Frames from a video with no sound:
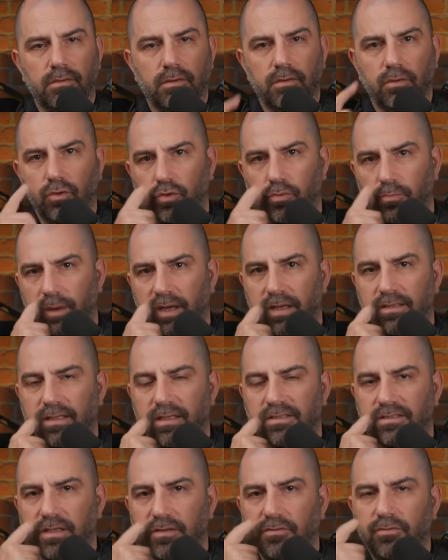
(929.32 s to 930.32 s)
You buy
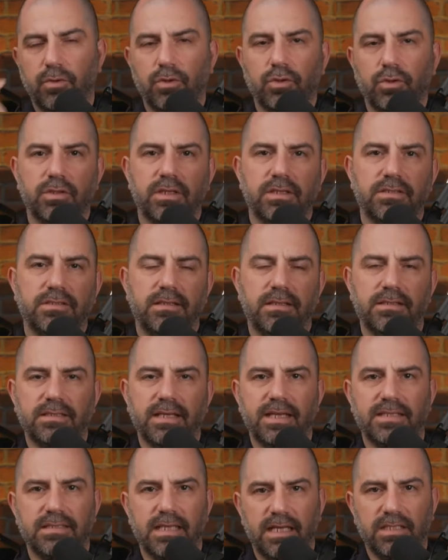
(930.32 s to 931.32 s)
these converter lenses
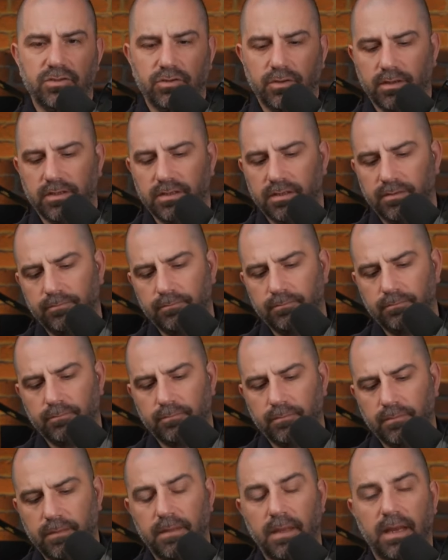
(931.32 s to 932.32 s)
as extras.
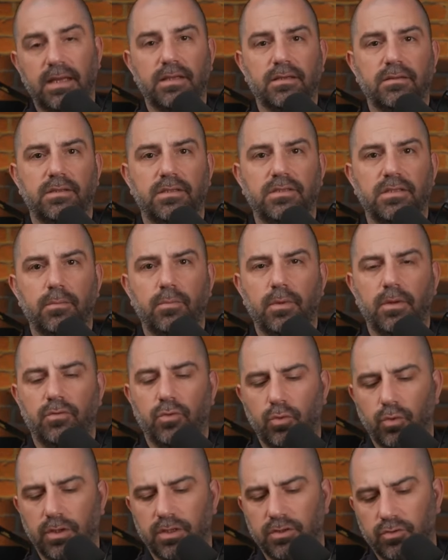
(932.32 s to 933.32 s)
As of the summer of
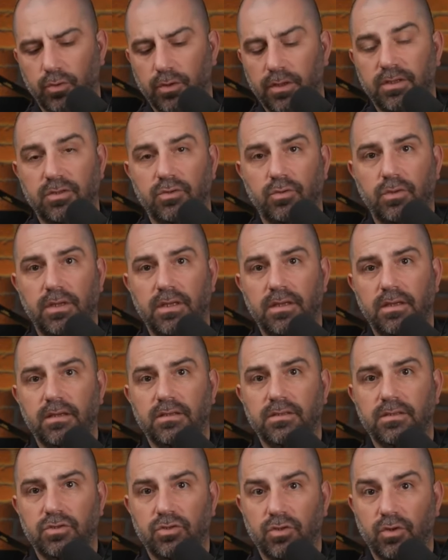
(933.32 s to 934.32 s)
2023,
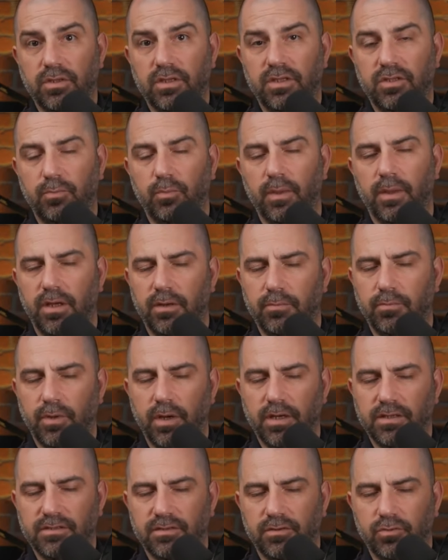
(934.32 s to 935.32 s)
the Turkish market
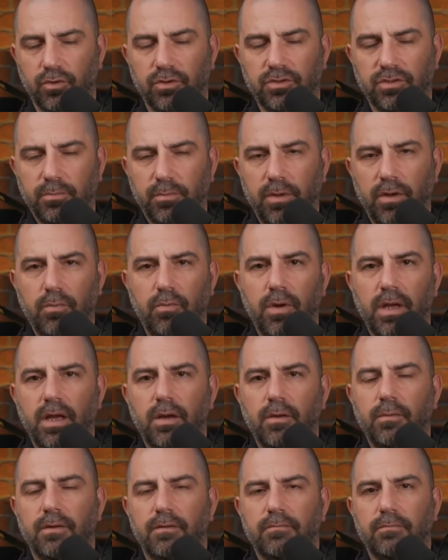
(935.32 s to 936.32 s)
price looks to be
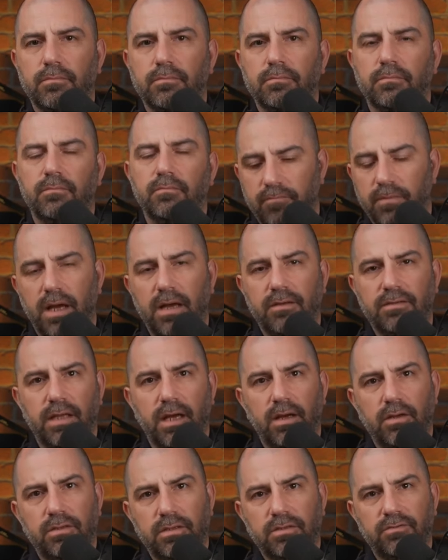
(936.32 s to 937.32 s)
around
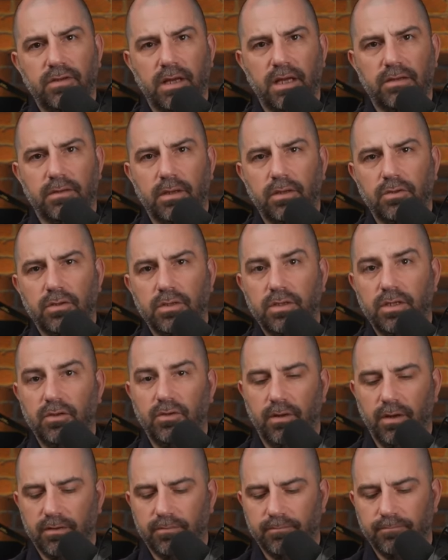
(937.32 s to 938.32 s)
5,500
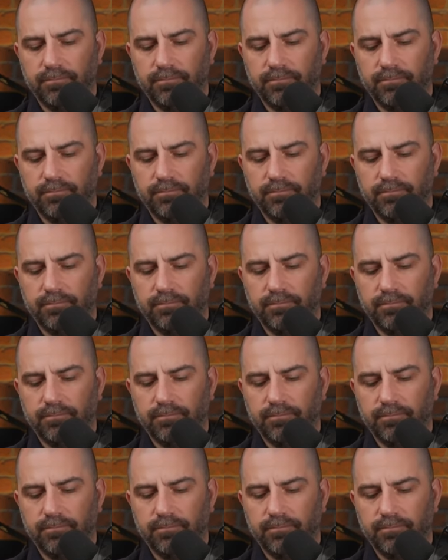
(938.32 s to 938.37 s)
lira.